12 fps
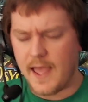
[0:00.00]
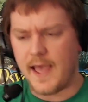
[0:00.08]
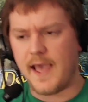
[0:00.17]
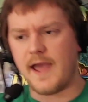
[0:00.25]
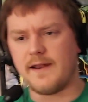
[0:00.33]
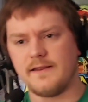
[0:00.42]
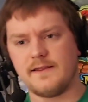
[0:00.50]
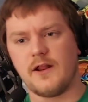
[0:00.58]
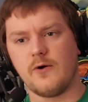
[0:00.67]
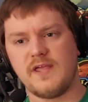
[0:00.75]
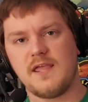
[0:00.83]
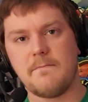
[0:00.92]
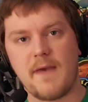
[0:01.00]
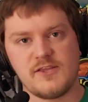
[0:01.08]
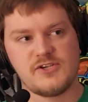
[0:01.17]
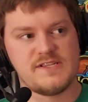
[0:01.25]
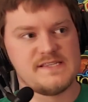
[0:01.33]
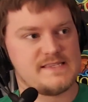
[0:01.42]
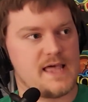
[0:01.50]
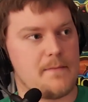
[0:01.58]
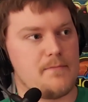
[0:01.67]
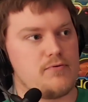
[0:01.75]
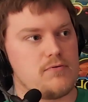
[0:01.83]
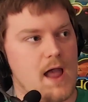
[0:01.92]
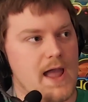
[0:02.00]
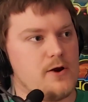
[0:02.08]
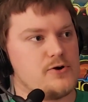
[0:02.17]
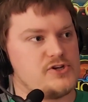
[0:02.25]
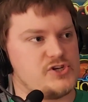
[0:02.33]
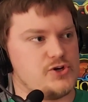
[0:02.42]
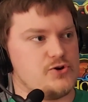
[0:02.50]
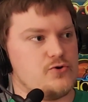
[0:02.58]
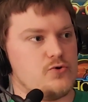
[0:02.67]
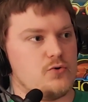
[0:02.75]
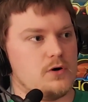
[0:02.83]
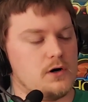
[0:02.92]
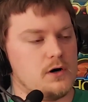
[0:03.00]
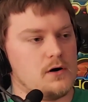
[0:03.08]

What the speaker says: And, he mentions that prior to,